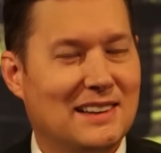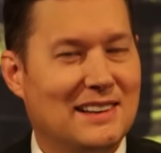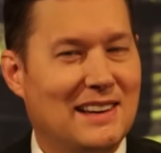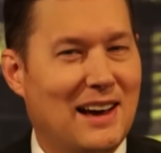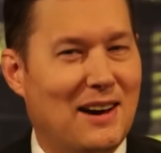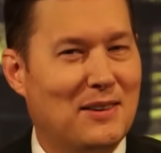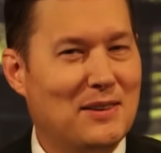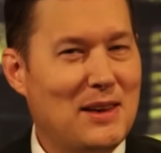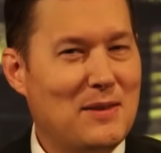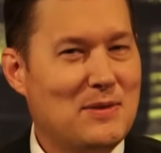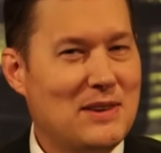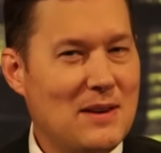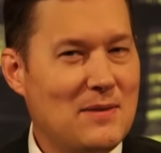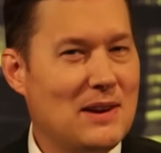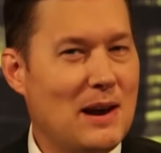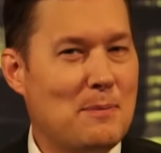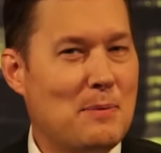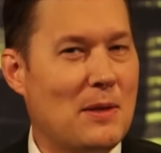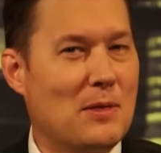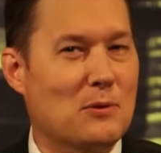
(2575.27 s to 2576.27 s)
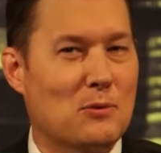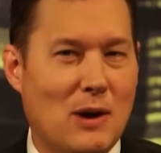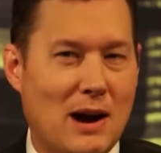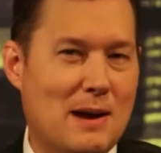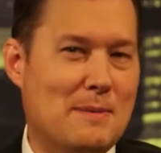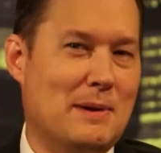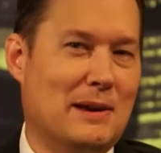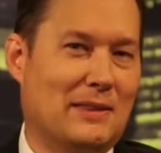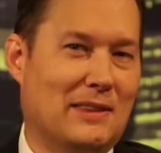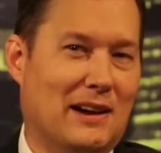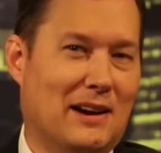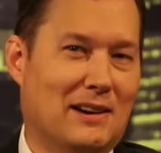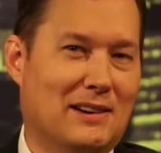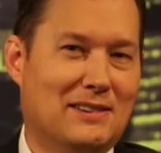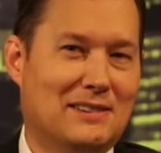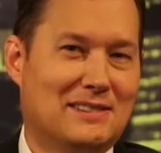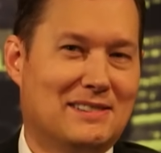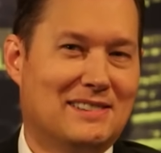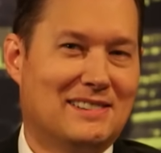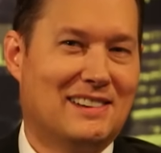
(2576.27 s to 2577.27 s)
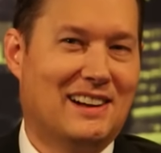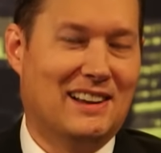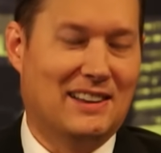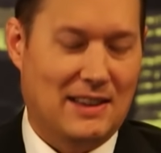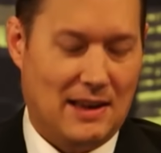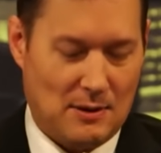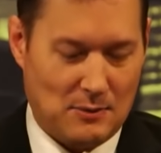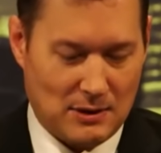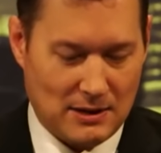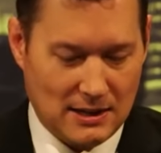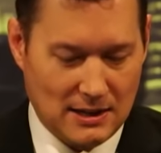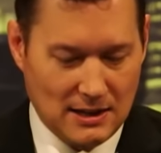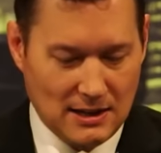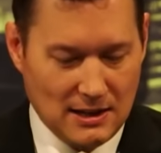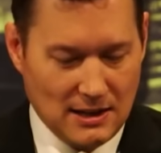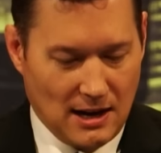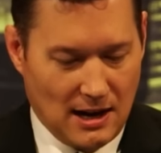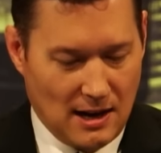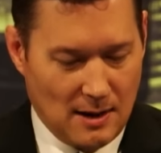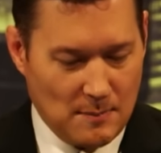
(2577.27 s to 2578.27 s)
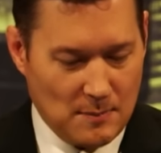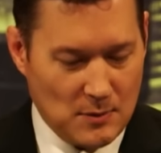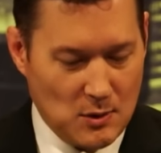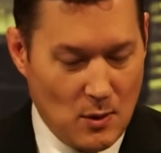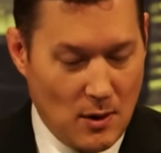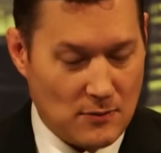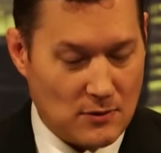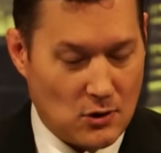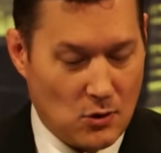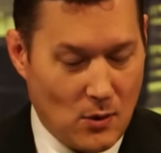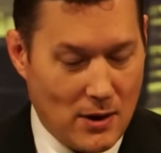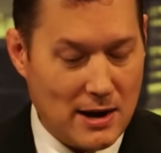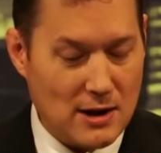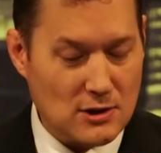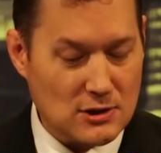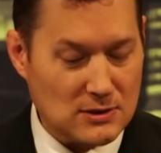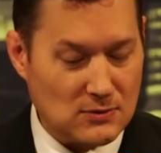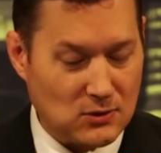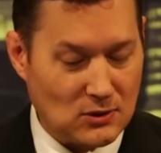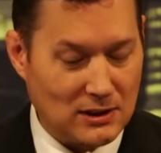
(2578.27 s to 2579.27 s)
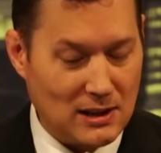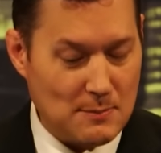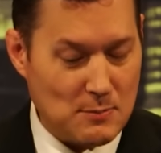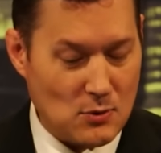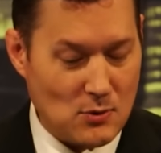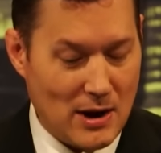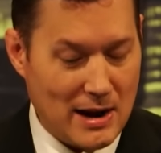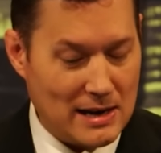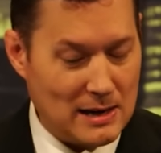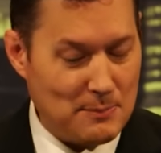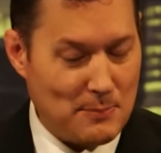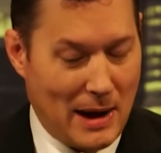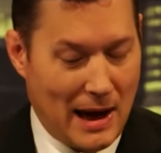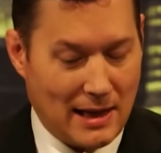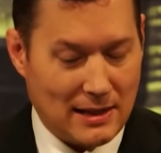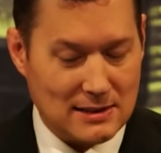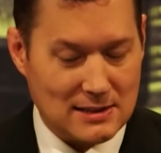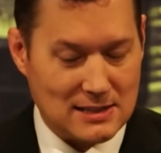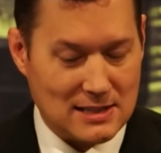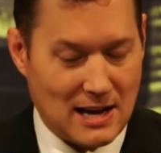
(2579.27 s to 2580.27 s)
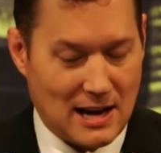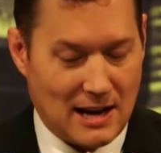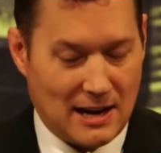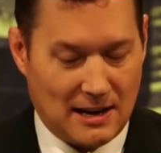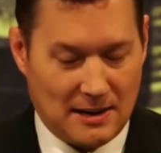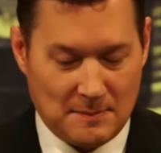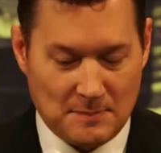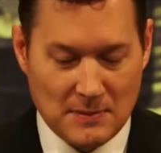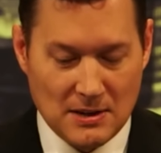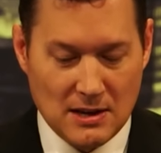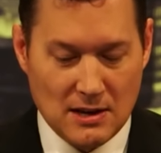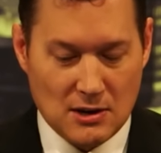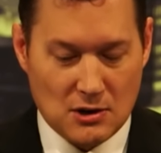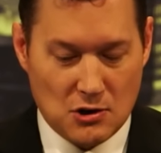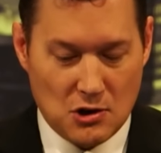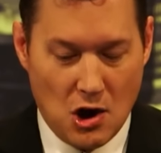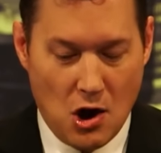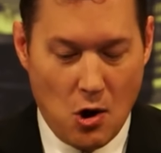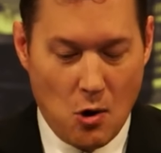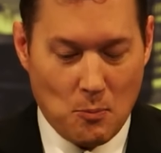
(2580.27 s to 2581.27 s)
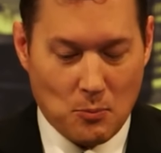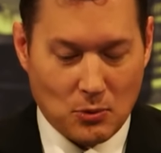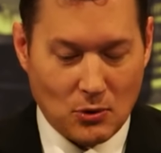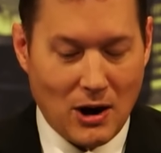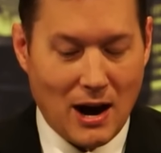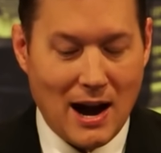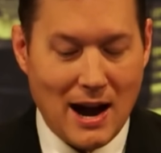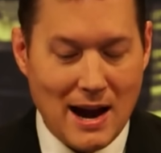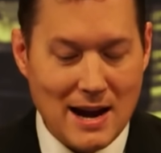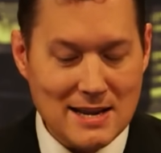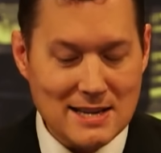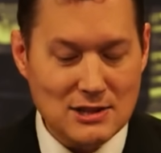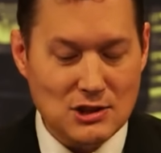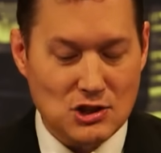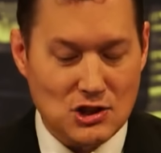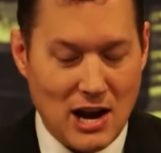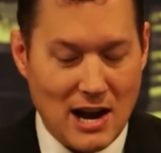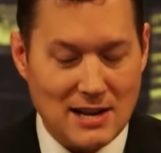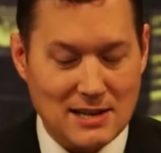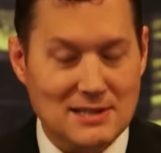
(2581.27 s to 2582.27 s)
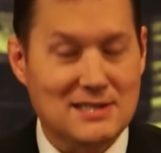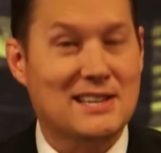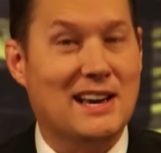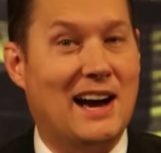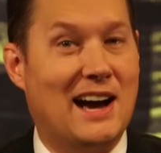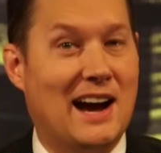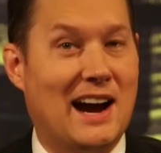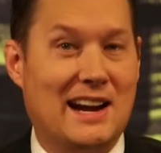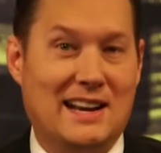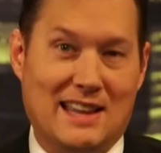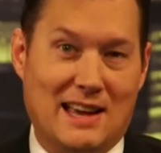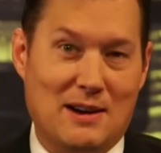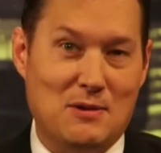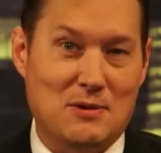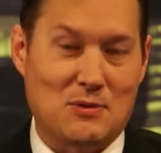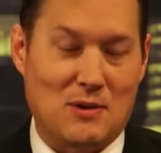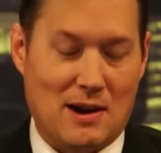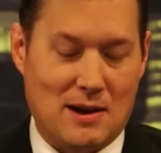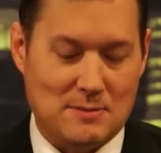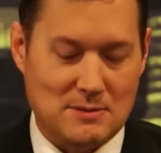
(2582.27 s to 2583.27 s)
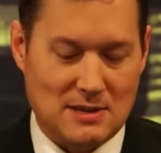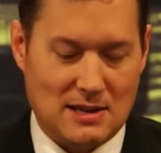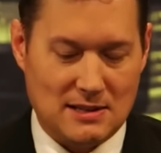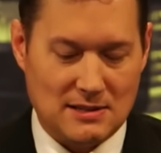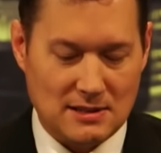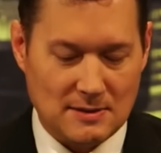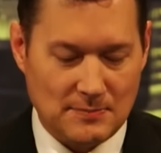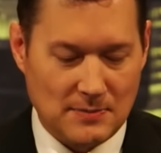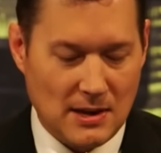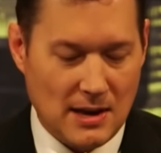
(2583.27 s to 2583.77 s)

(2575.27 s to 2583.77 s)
Now, they've given up on the rhyming there on that one. You have Queers for Liberated Palestine. No pride in genocide. That one rhymes nicely.